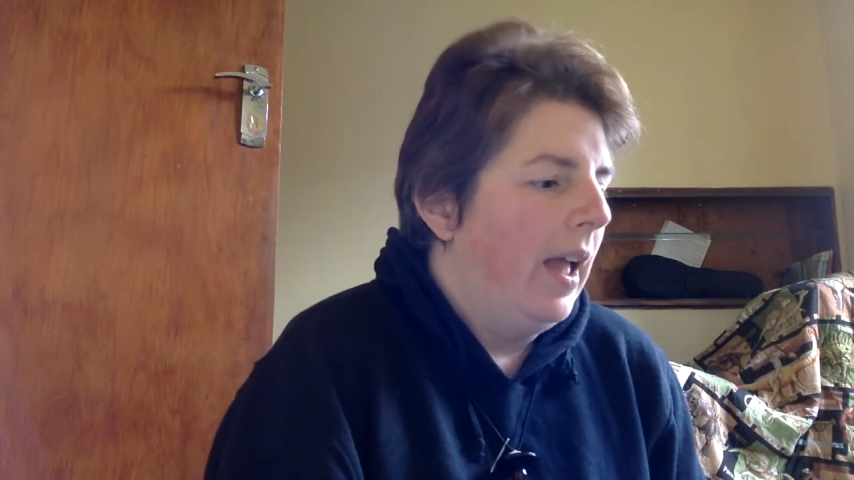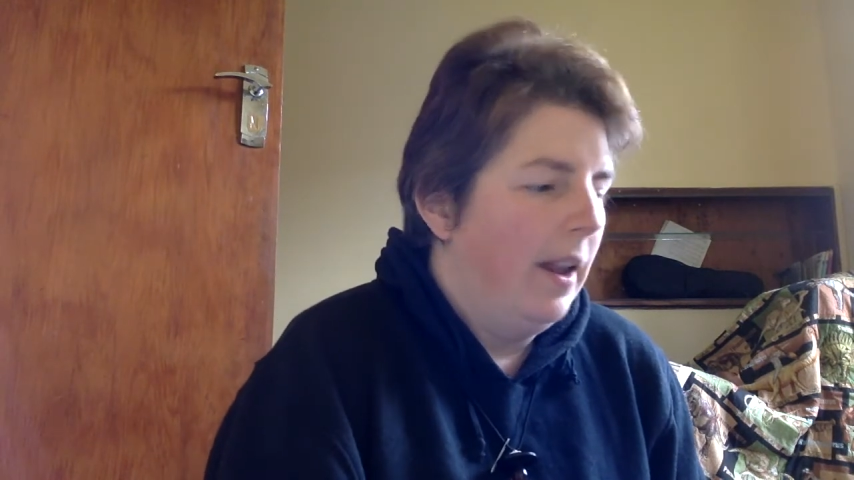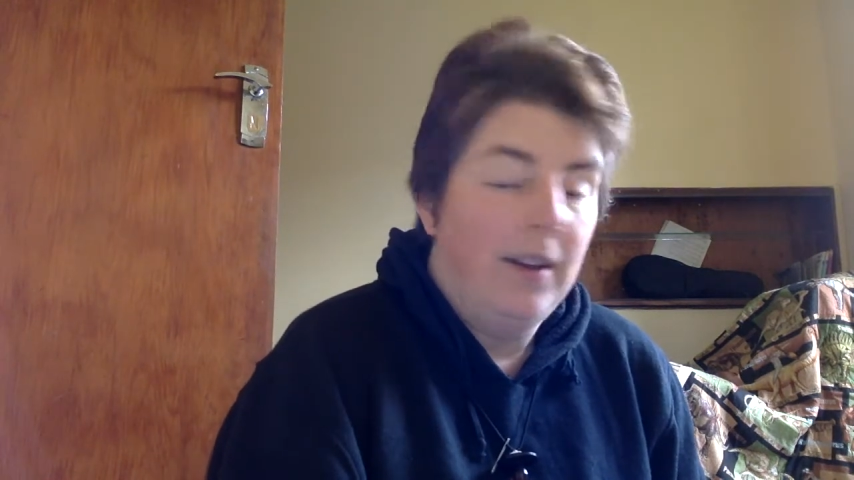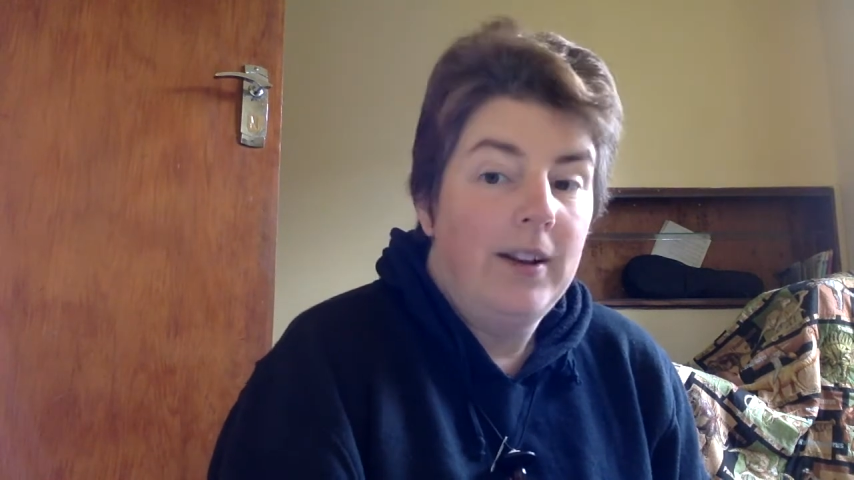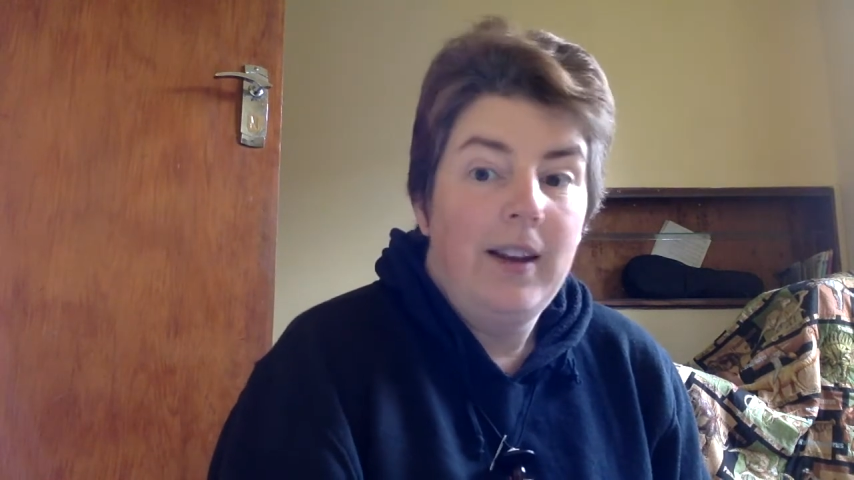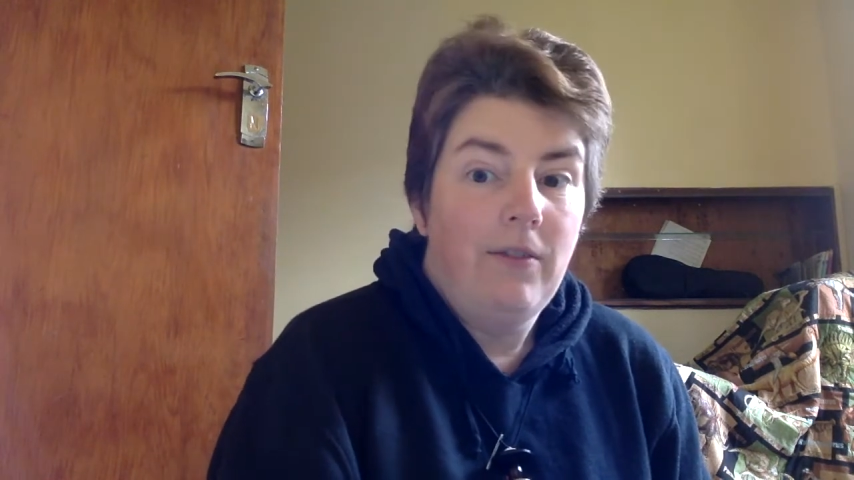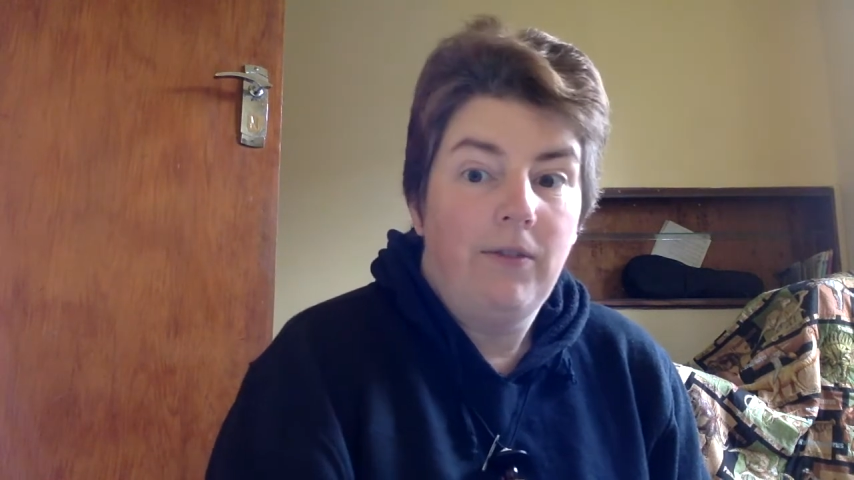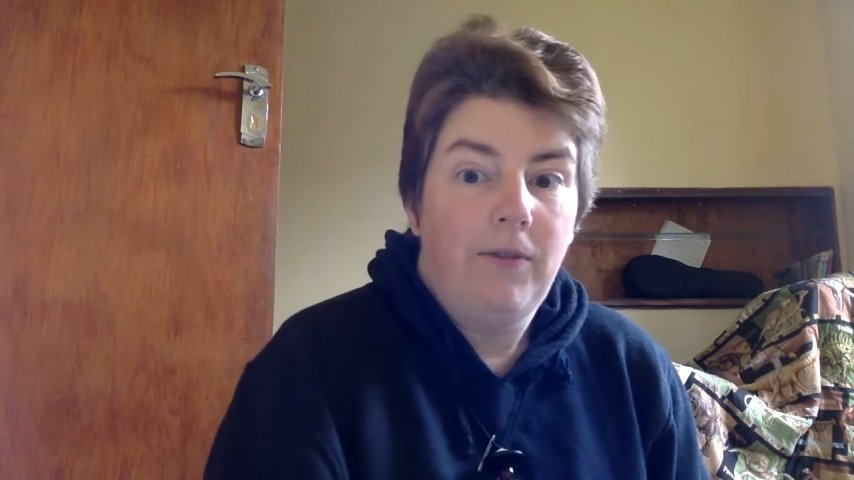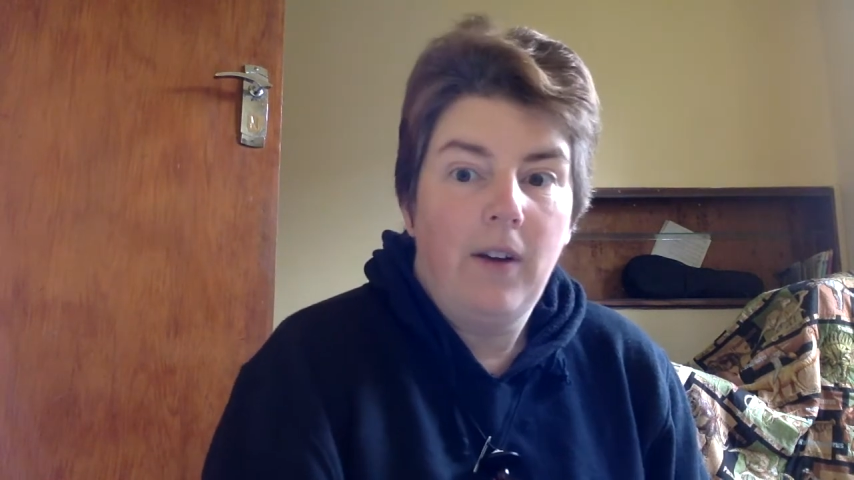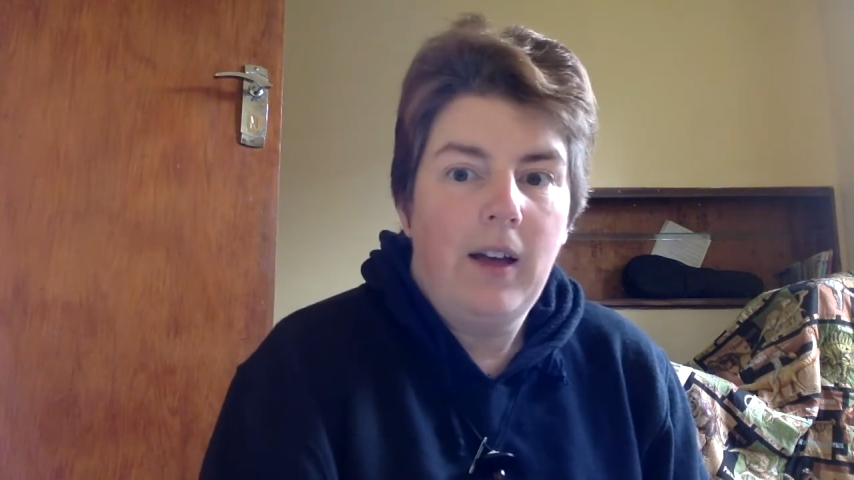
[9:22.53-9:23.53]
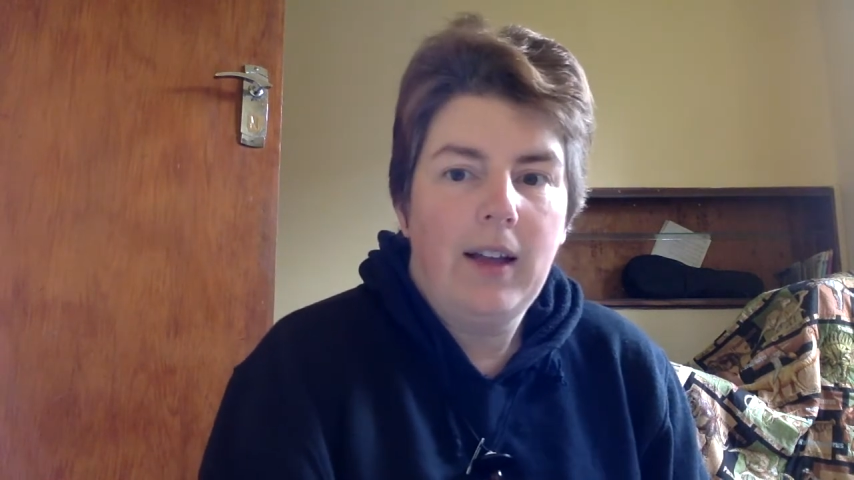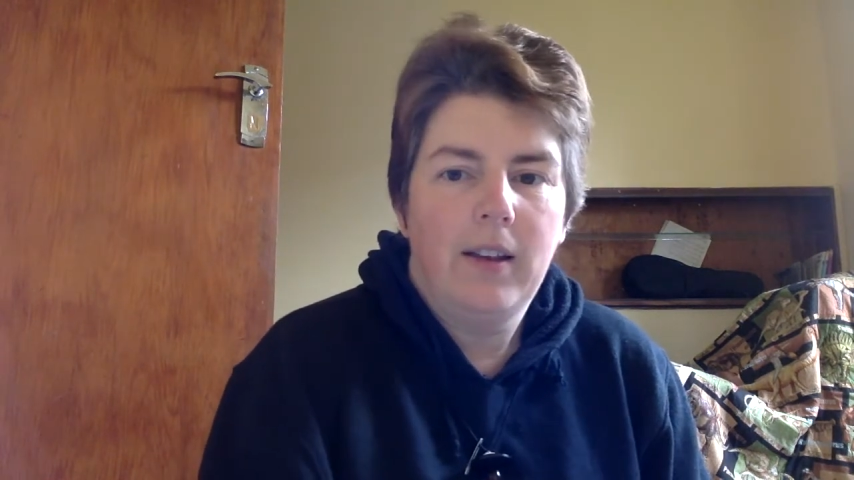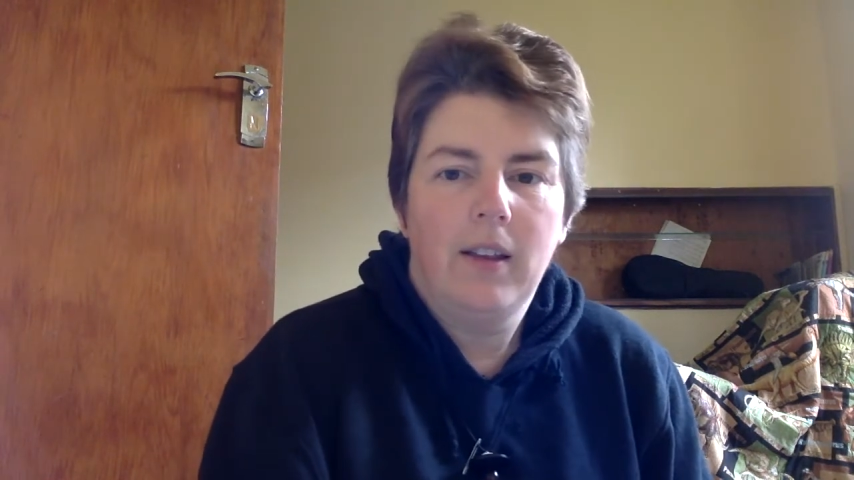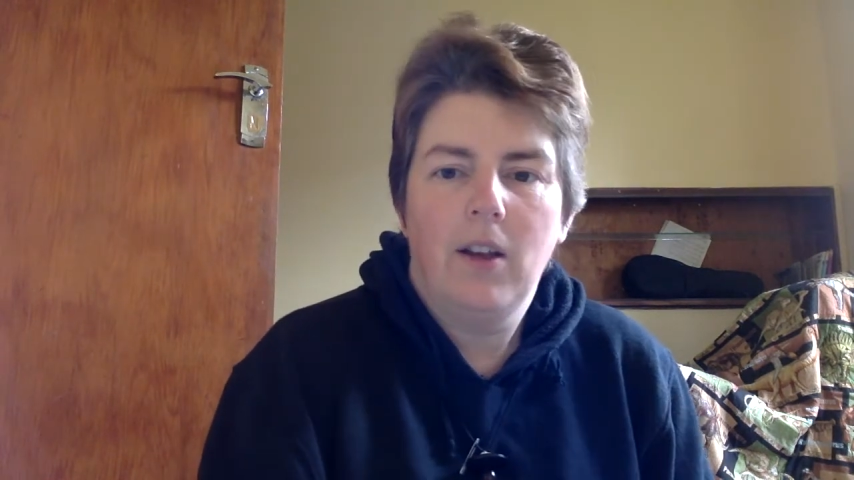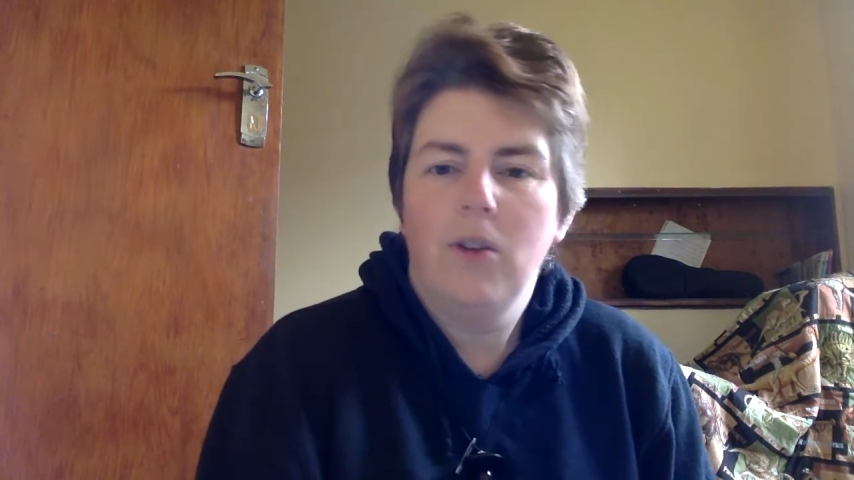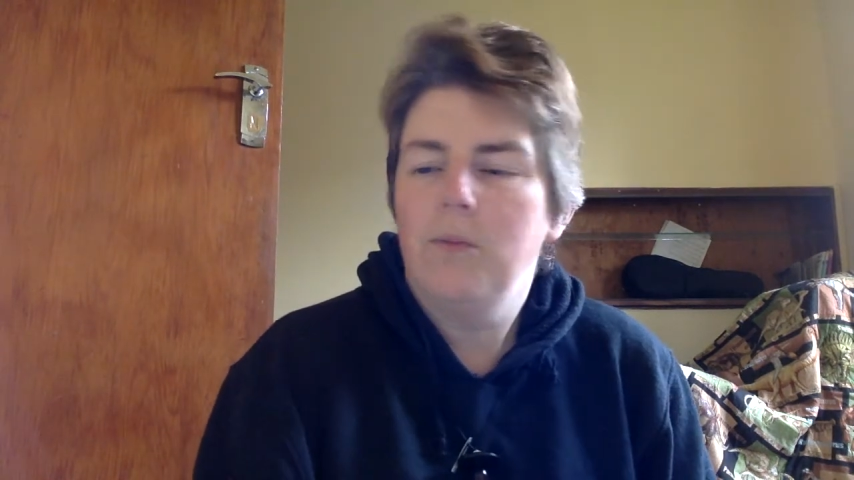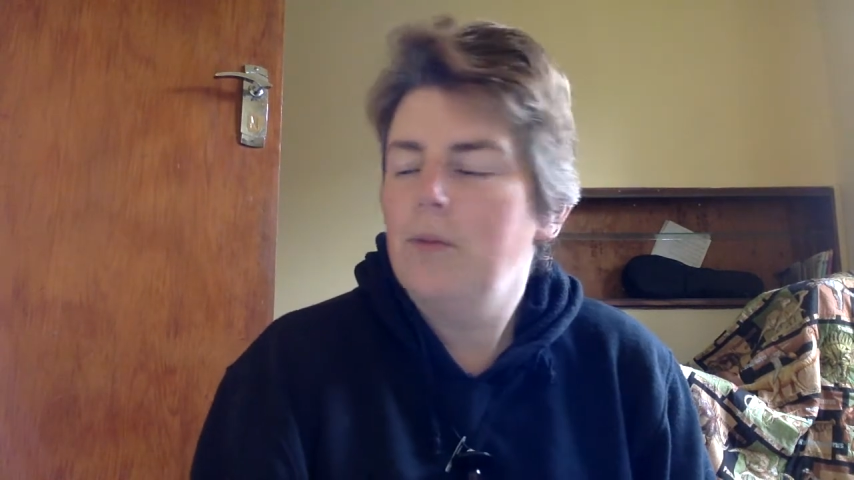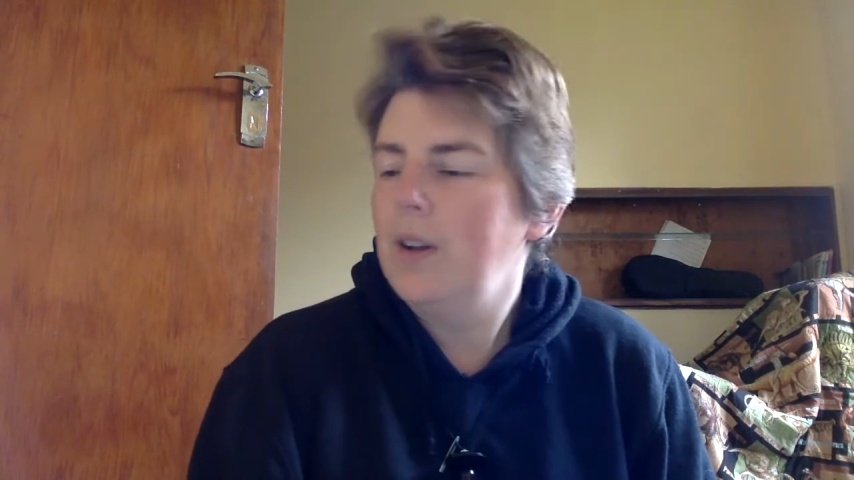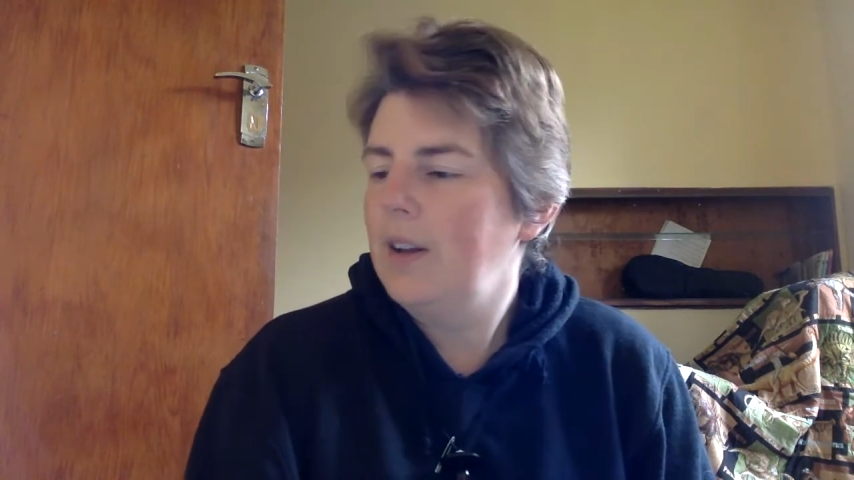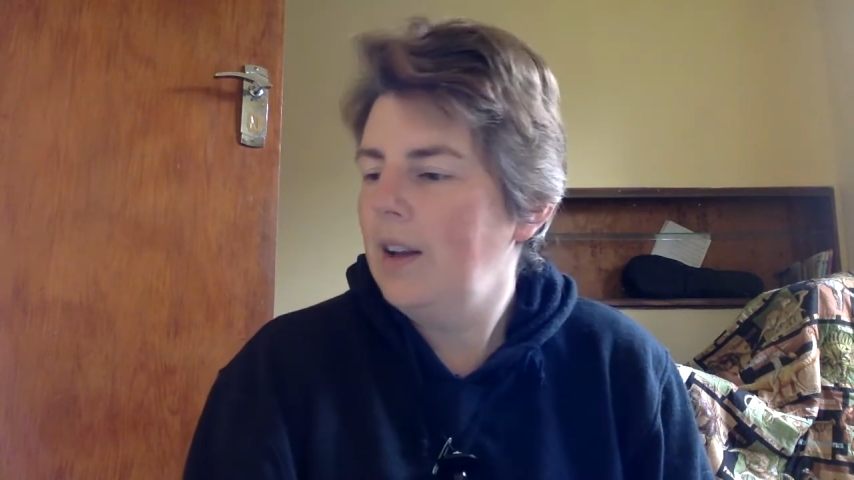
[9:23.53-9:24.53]
And I could never find the
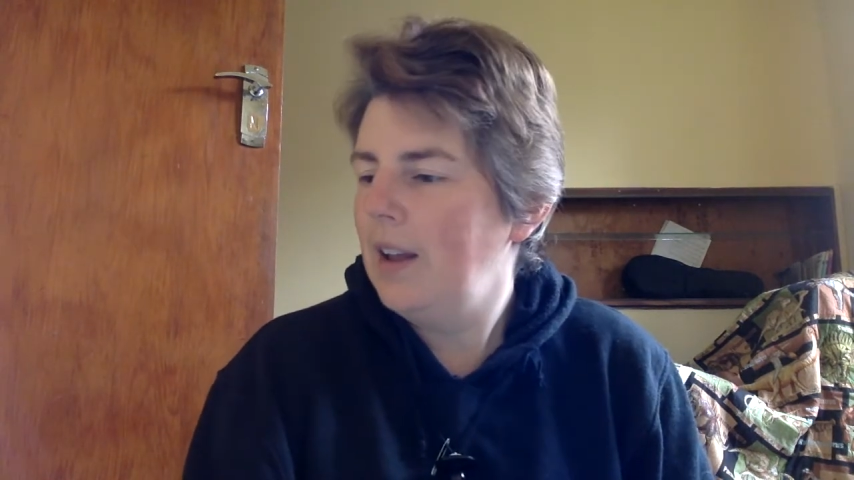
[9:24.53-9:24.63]
culprit.